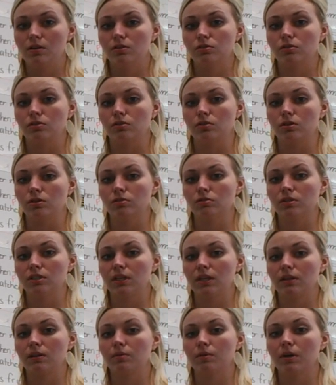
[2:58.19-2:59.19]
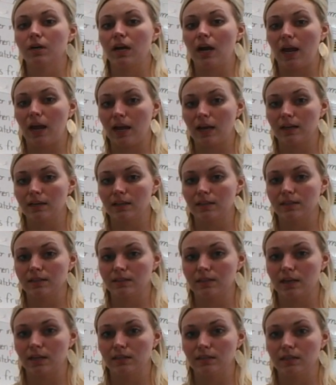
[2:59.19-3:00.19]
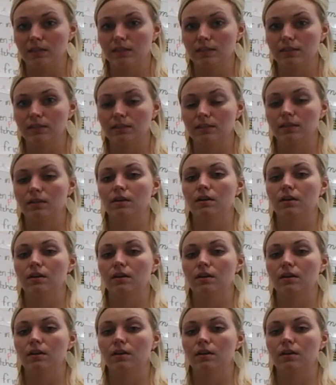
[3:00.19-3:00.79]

So do you see the word and in the sentence?